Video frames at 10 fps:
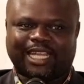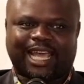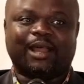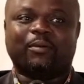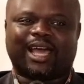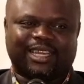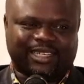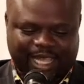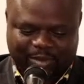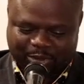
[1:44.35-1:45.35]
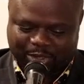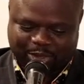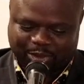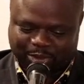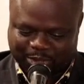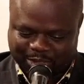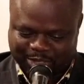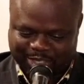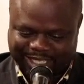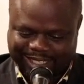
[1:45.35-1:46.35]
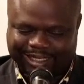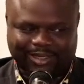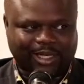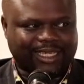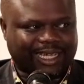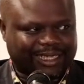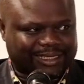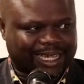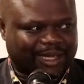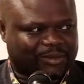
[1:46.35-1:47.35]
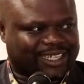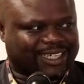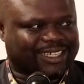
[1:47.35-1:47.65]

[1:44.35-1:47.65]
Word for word: I'm, and I'm unable to actually adapt